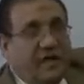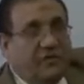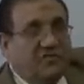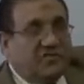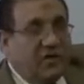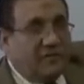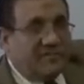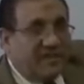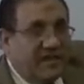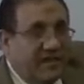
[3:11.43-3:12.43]
Notice how
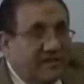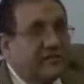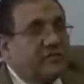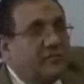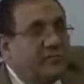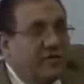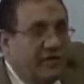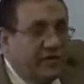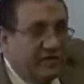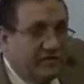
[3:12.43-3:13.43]
I'm saying it,
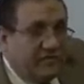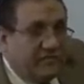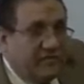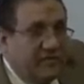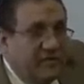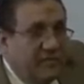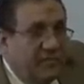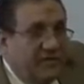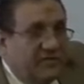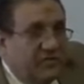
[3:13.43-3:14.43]
communicative.
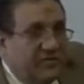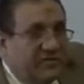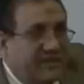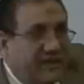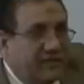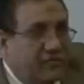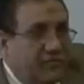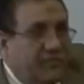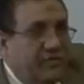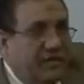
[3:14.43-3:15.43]
Please don't say
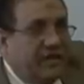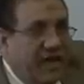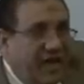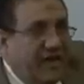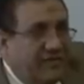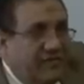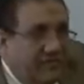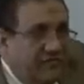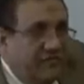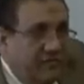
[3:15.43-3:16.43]

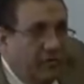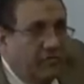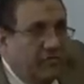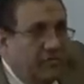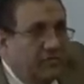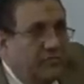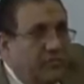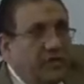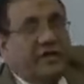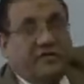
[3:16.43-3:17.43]
communicative. No,
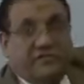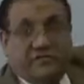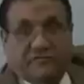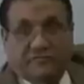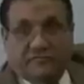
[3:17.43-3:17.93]
communicative.